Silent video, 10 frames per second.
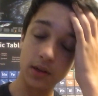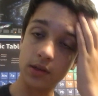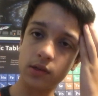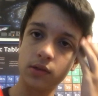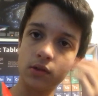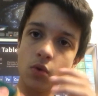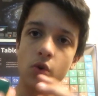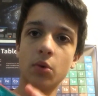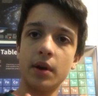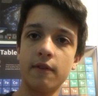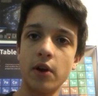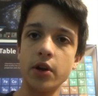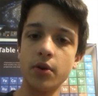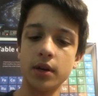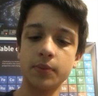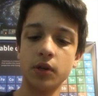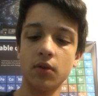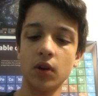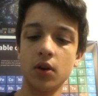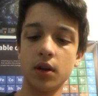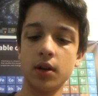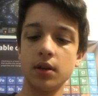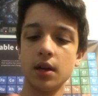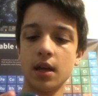it's cool whenever I do end up solving on it.